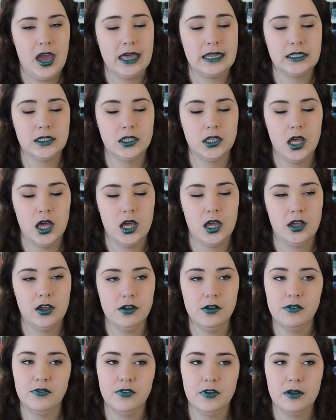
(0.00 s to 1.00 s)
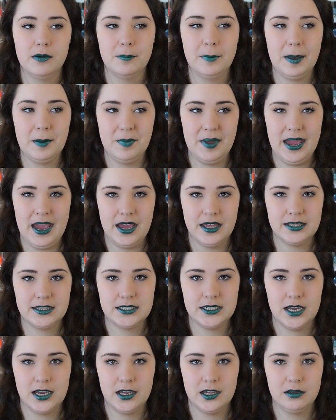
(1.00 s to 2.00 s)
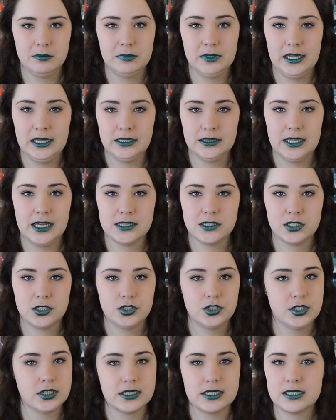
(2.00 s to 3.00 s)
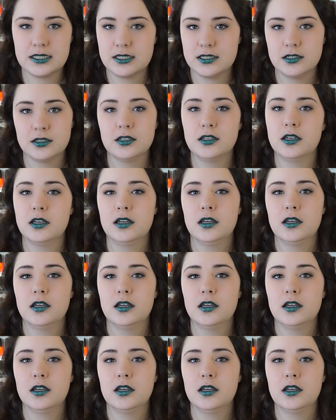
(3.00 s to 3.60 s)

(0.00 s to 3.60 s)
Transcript: I love my bath time. Like that's just